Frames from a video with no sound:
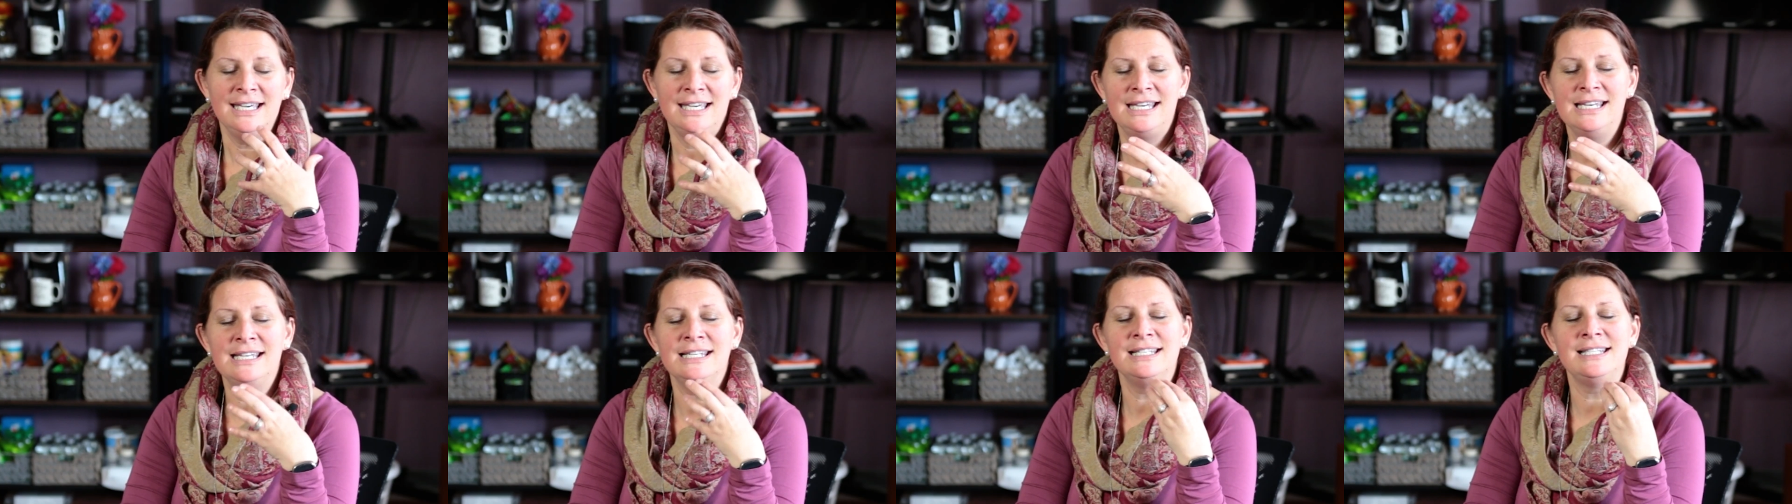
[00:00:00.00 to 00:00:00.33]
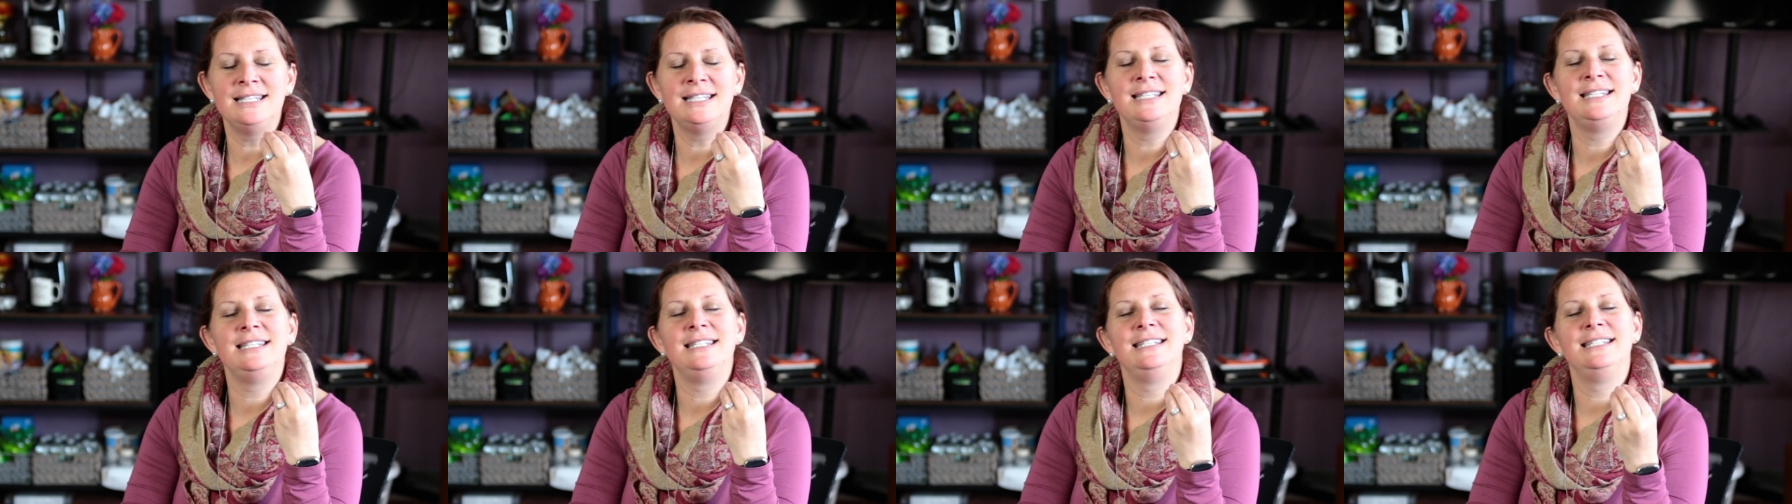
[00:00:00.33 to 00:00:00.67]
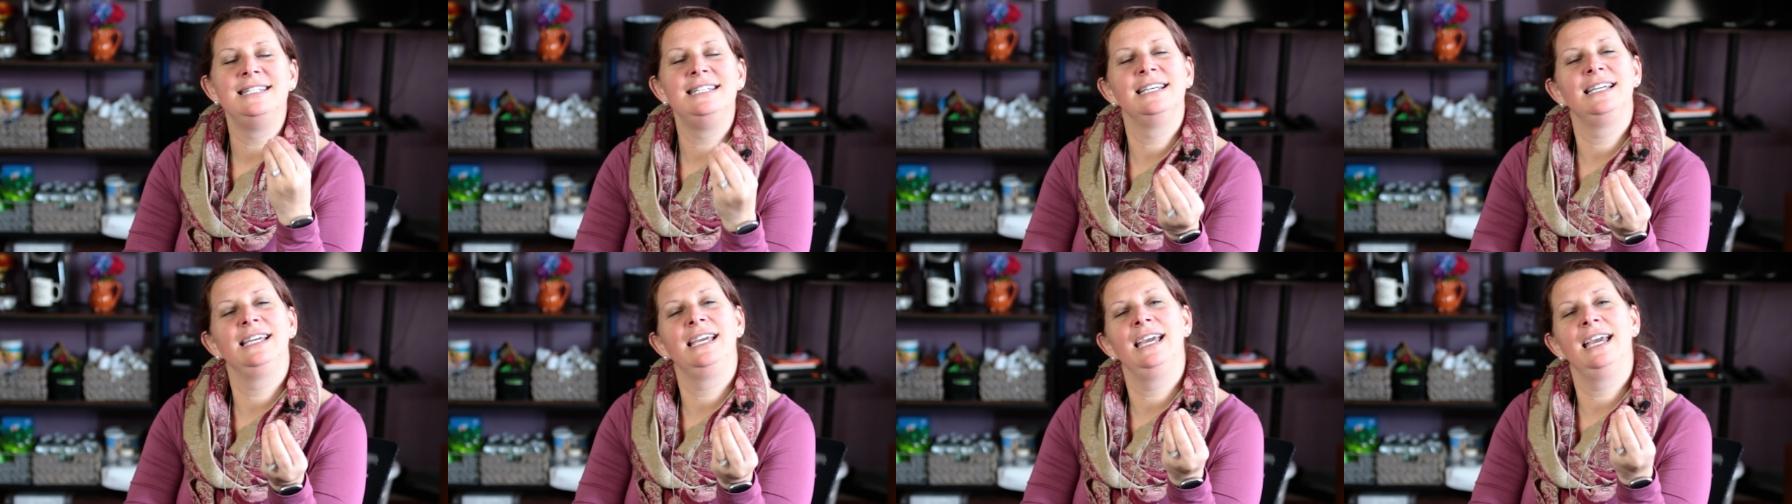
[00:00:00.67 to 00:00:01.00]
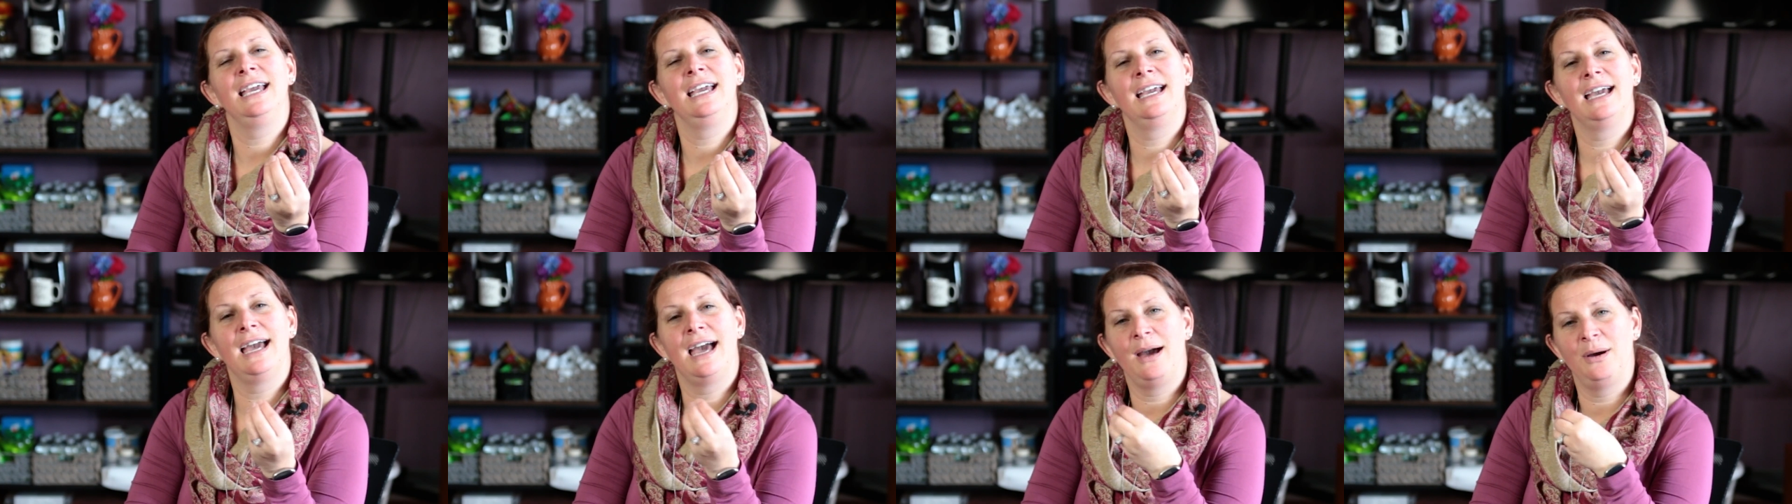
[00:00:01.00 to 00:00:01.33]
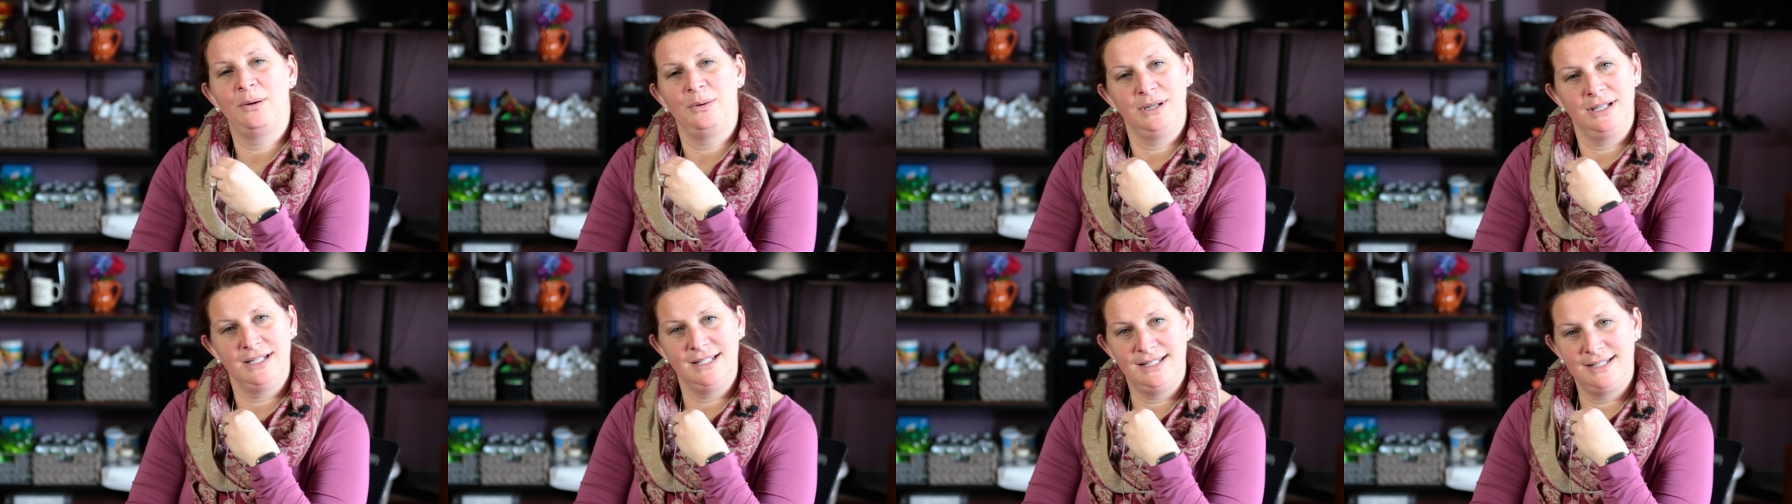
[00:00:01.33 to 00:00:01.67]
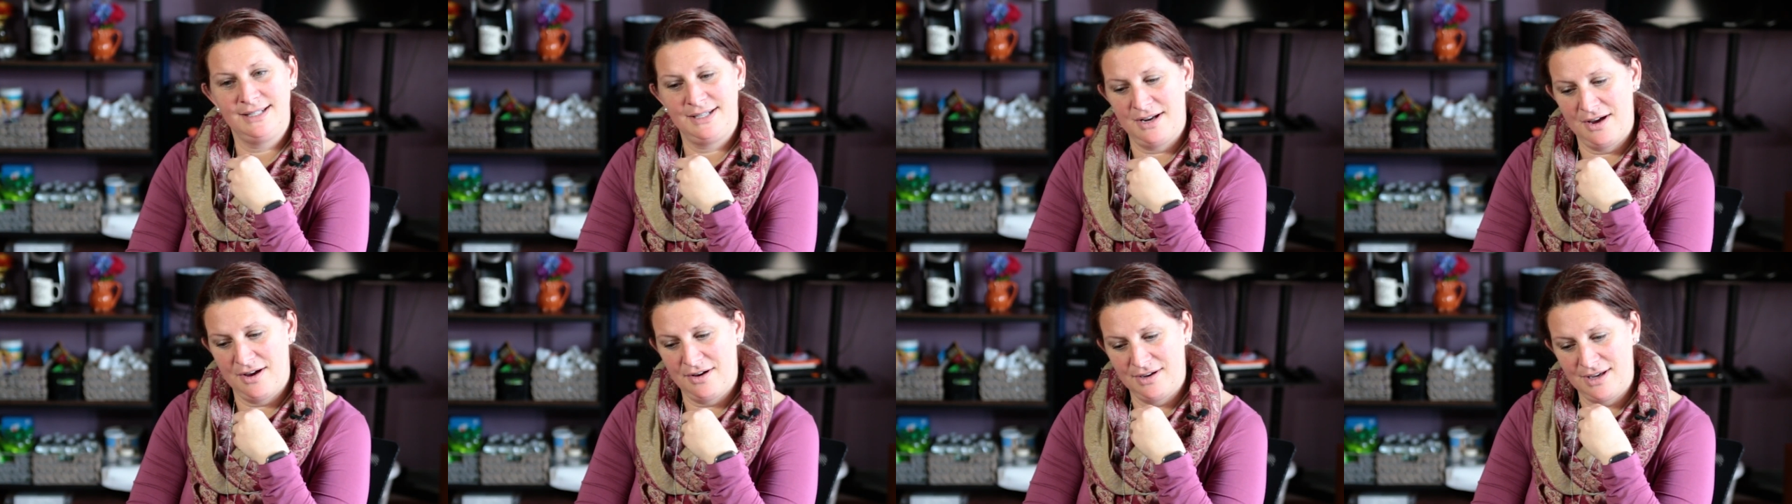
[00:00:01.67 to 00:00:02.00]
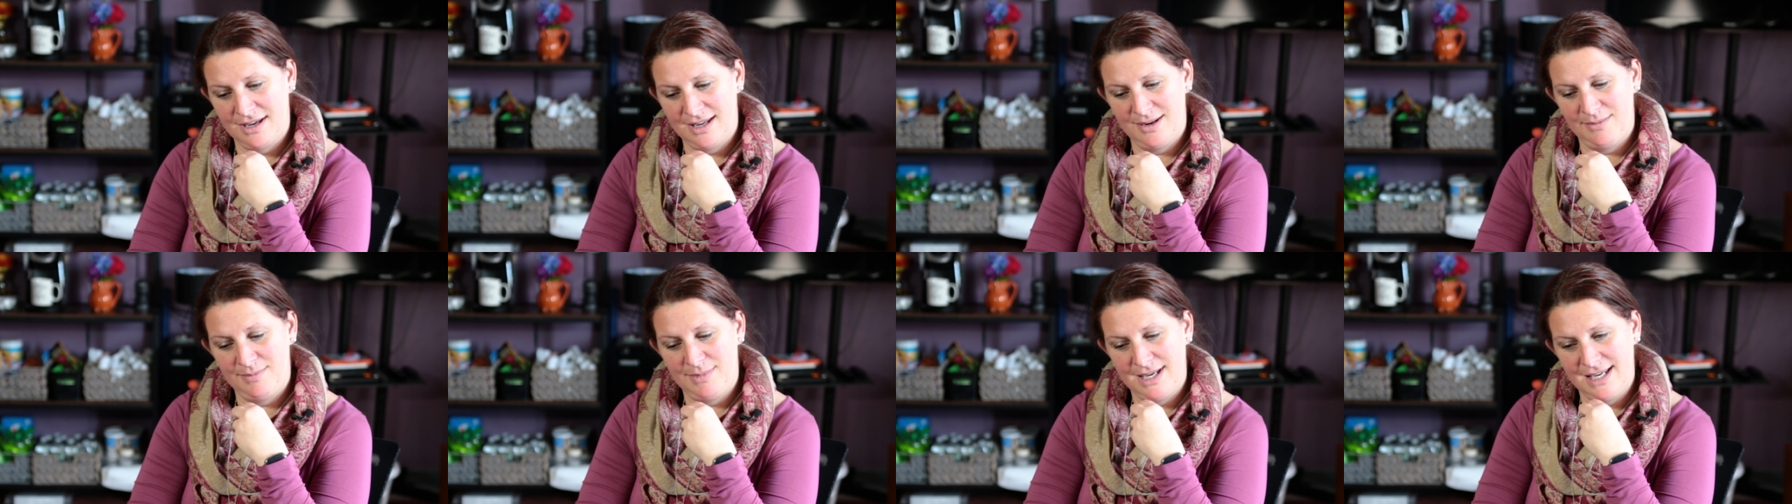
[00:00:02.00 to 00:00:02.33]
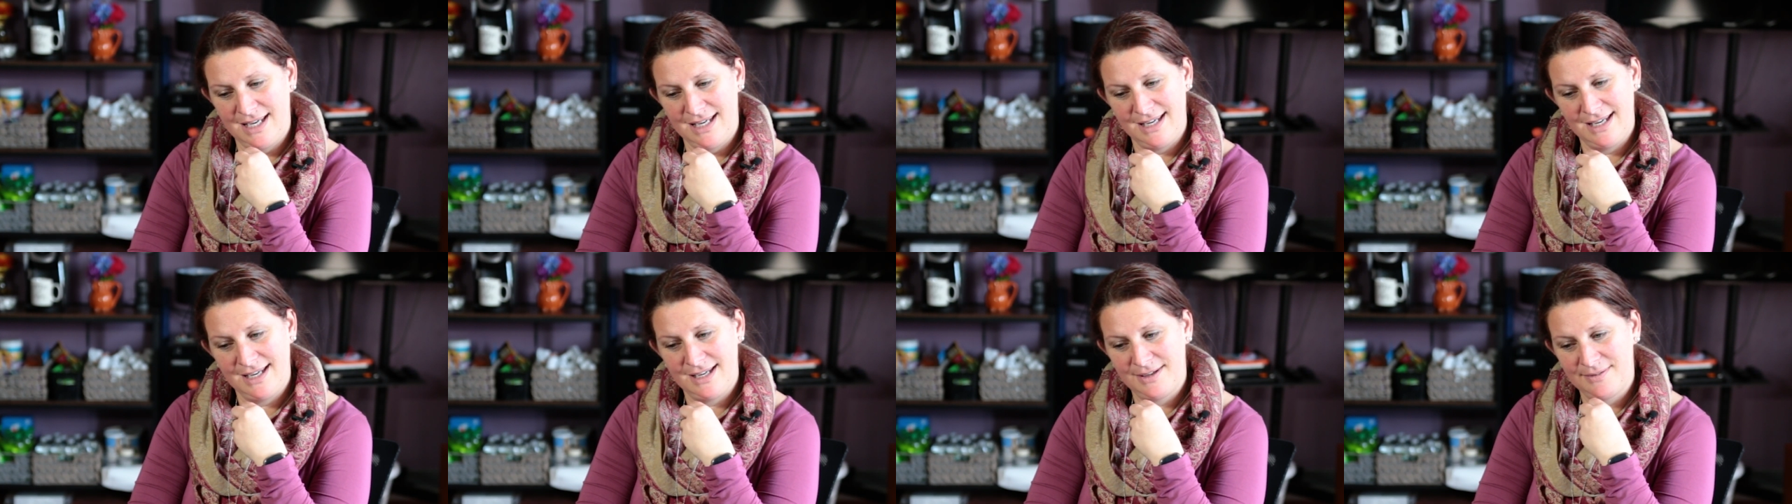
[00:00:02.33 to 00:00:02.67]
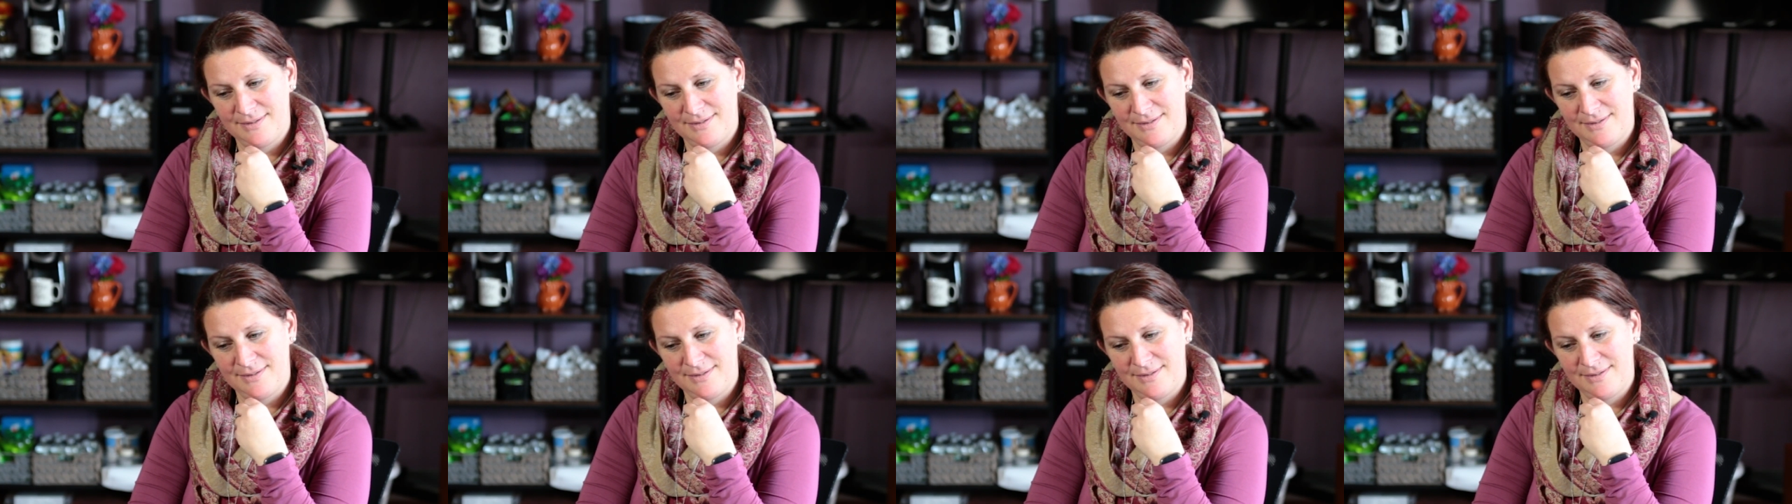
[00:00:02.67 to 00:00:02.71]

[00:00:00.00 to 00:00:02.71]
He's sticking out his tongue at me.